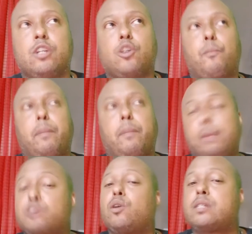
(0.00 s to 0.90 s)
So, but
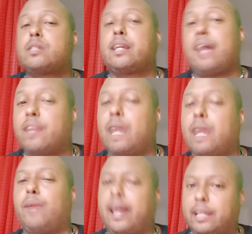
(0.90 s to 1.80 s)
people saw us together and they
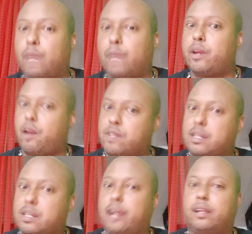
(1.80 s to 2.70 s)
were nervous,
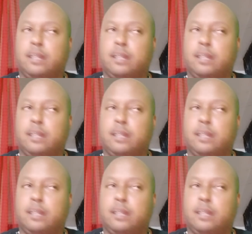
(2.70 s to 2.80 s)
like,